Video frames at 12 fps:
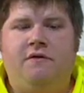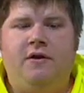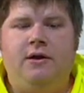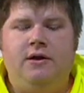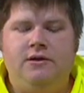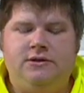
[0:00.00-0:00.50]

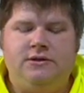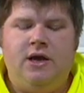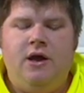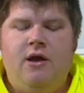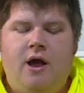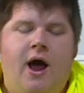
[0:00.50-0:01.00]
fittings
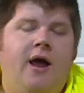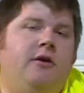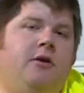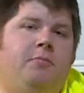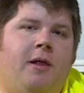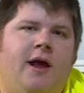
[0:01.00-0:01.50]
on
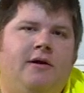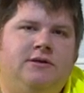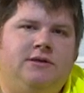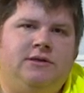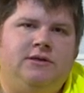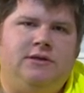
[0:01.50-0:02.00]
your plow
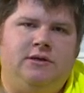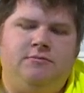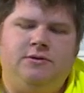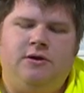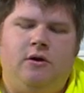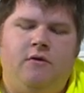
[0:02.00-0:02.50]
system,
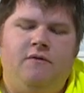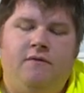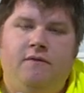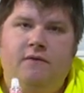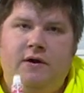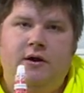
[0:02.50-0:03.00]
so
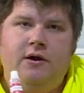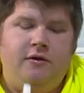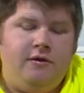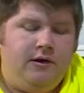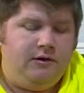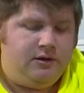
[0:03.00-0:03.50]
very good
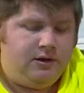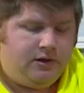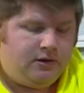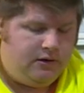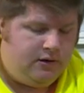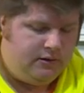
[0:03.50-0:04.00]
thing
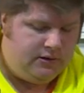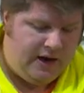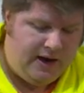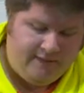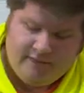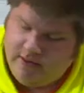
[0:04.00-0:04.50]
to
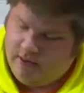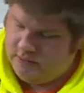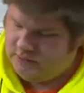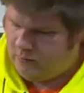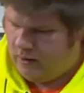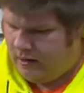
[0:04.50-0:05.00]
have in there
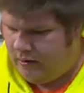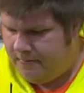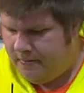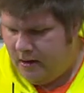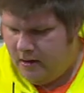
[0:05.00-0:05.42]
as well.